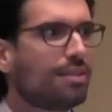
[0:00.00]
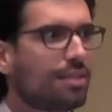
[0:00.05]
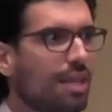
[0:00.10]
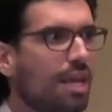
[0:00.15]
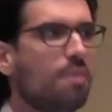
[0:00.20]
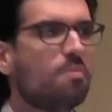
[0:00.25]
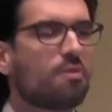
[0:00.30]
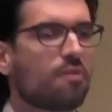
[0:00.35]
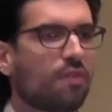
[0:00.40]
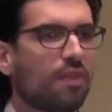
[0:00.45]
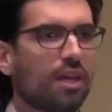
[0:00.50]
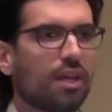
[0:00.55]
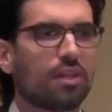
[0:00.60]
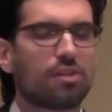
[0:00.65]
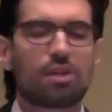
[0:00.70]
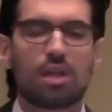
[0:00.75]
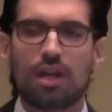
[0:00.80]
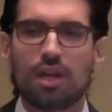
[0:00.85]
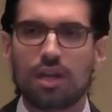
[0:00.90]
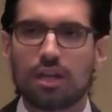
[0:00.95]
scheme of
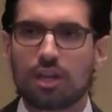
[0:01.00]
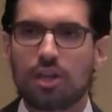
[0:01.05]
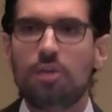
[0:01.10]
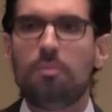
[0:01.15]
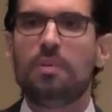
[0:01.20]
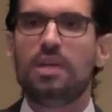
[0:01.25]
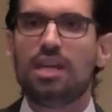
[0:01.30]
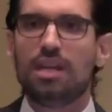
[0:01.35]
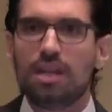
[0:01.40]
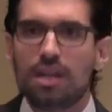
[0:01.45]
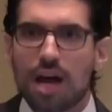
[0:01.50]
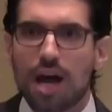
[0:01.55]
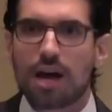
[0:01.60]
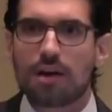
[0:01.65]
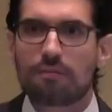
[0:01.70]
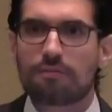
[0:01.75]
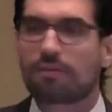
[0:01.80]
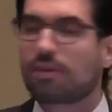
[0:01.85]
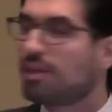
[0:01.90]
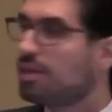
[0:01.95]
things could be
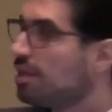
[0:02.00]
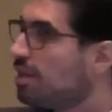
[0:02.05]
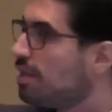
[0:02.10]
enough